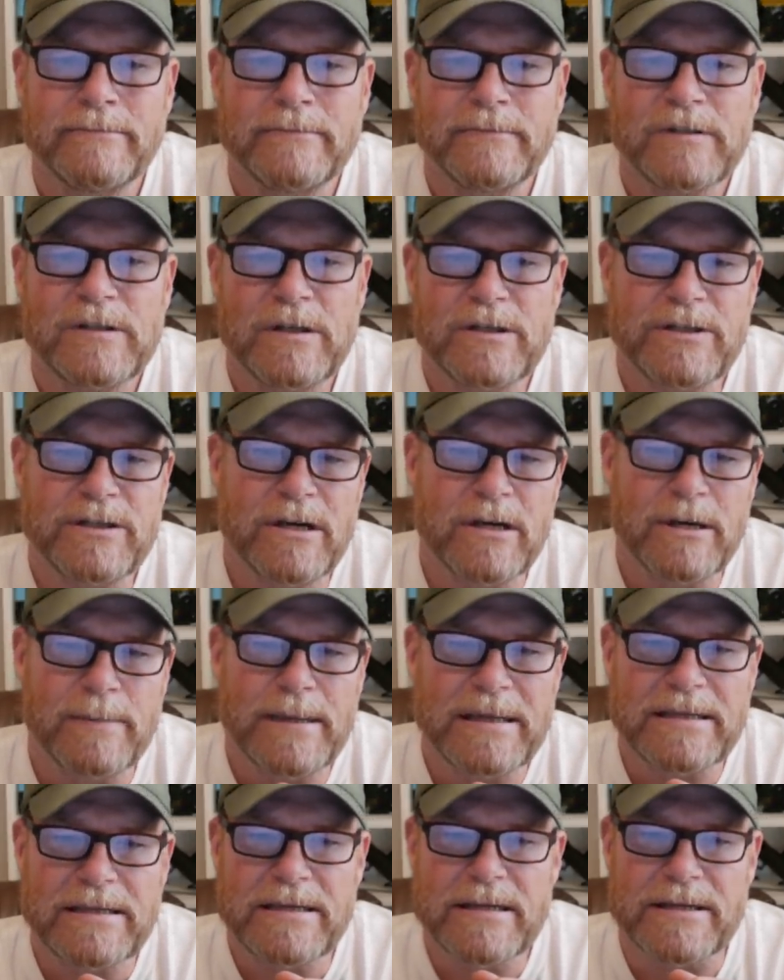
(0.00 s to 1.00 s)
So let's talk
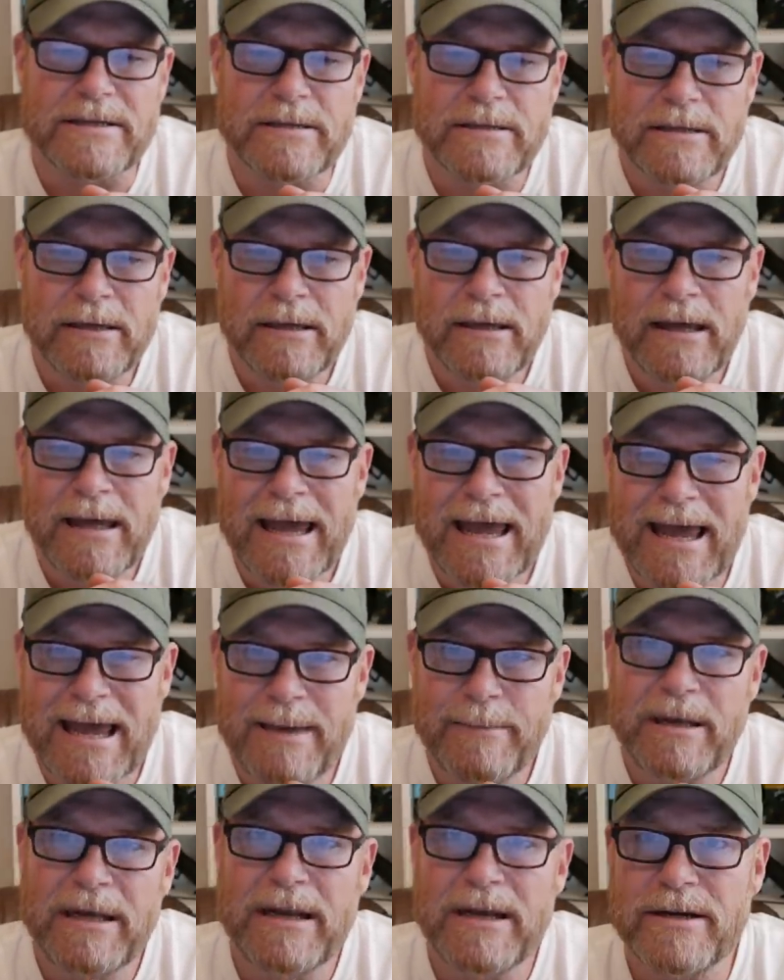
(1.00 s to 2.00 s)
about this
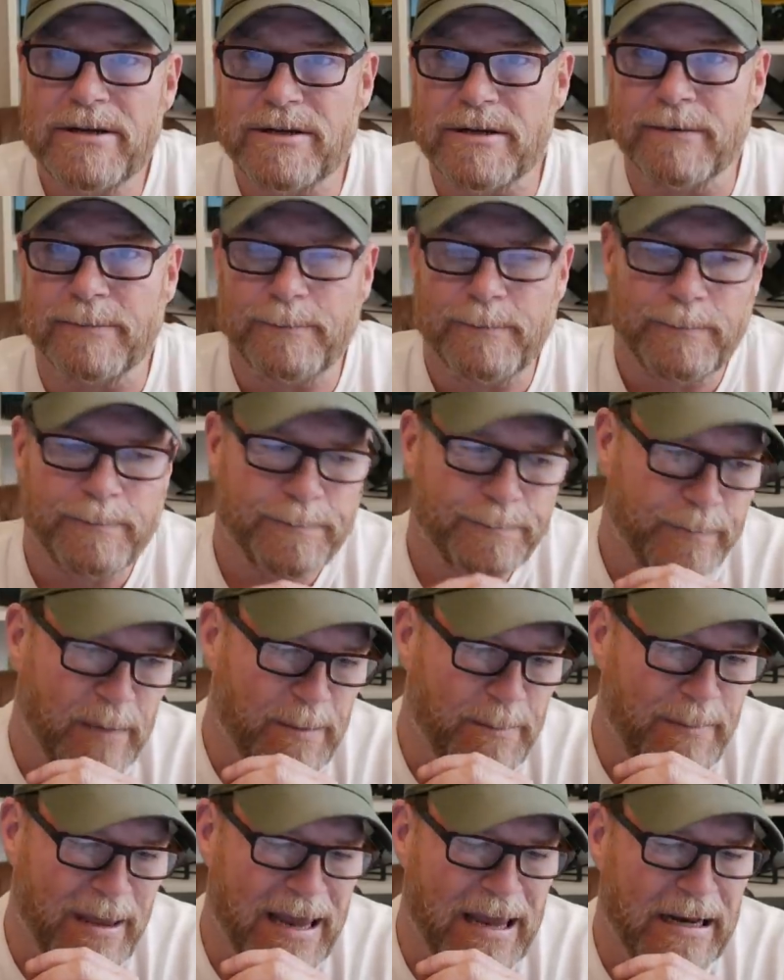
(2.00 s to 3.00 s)
ammunition.
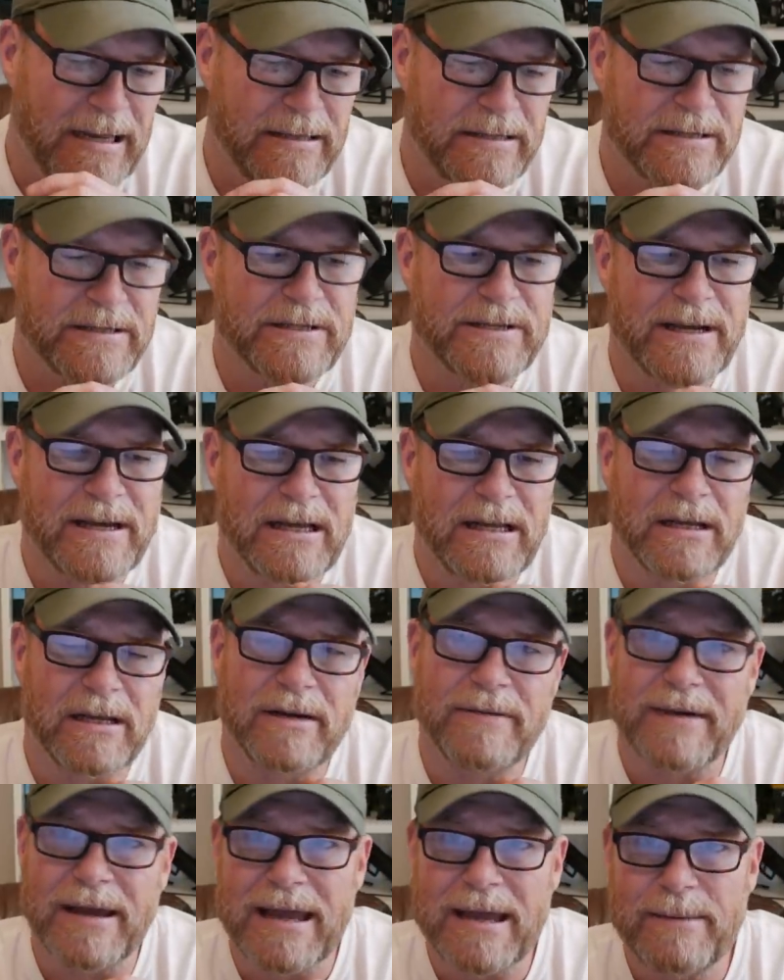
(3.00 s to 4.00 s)
Banning the sale
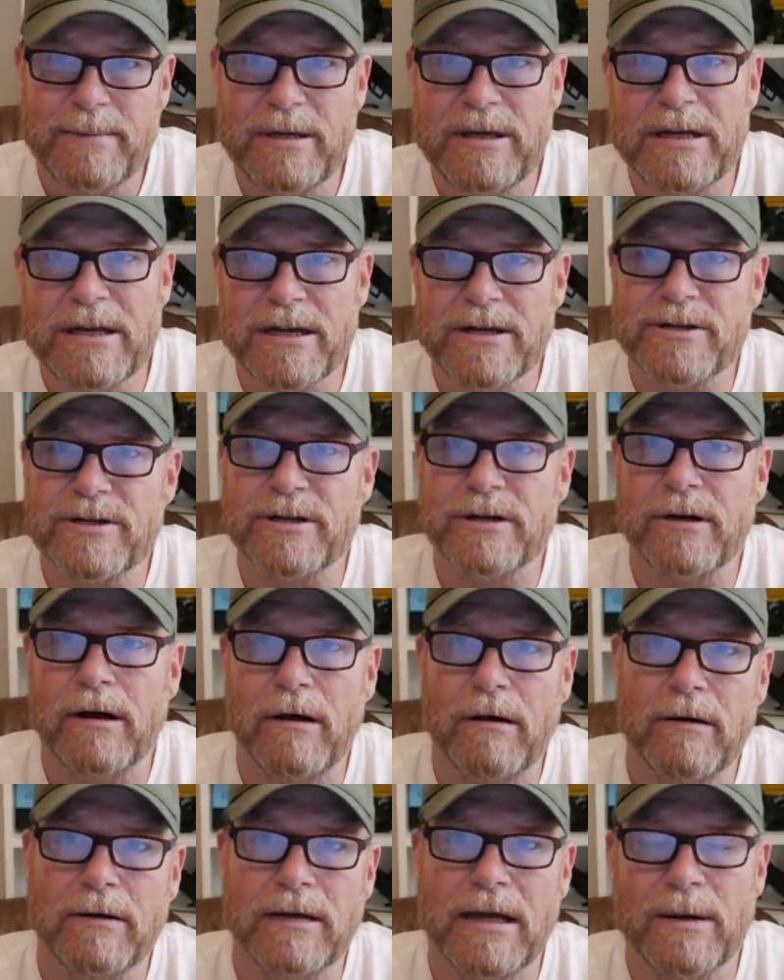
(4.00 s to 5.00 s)
of ammunition
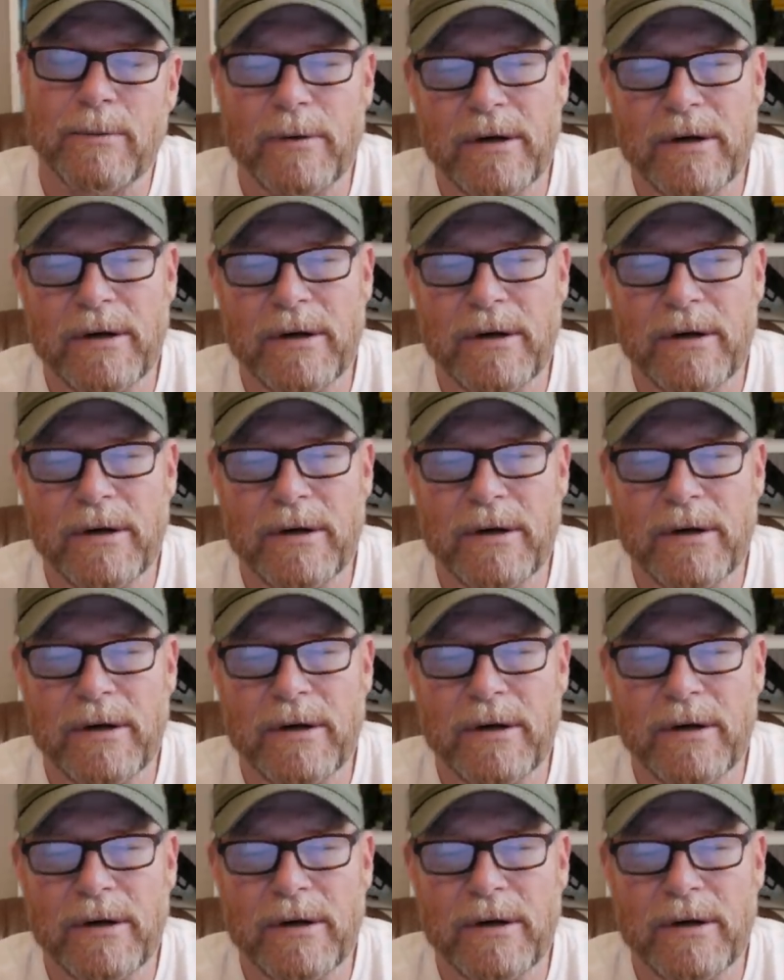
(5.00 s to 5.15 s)
online.